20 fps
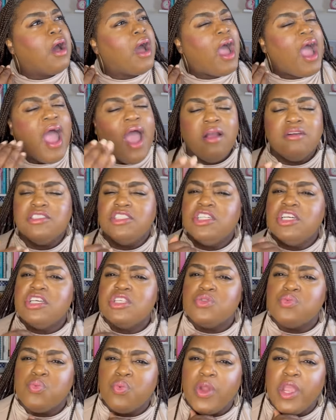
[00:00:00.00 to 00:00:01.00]
I
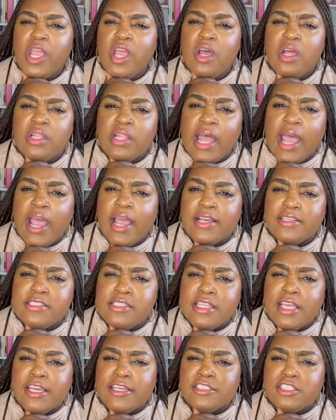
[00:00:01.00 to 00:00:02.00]
just
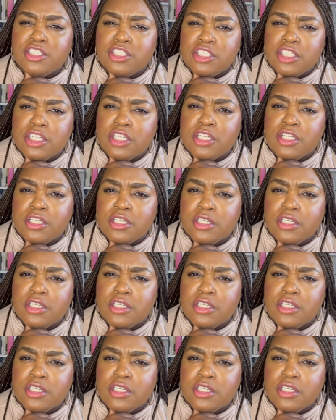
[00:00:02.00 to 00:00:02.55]
realized that shit.